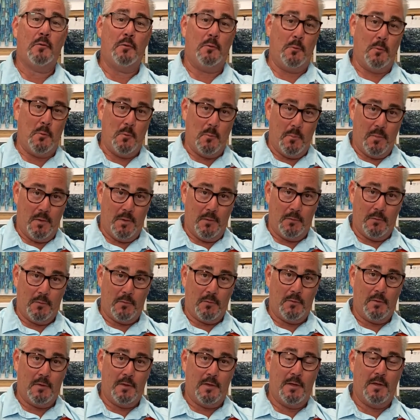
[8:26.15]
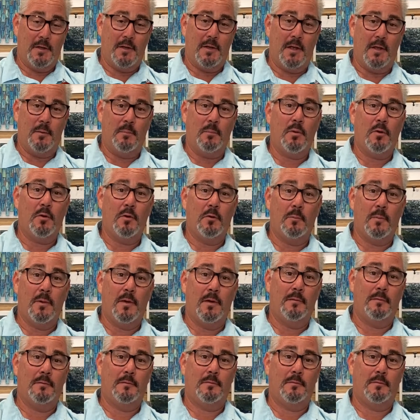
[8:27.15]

2 months to get a permit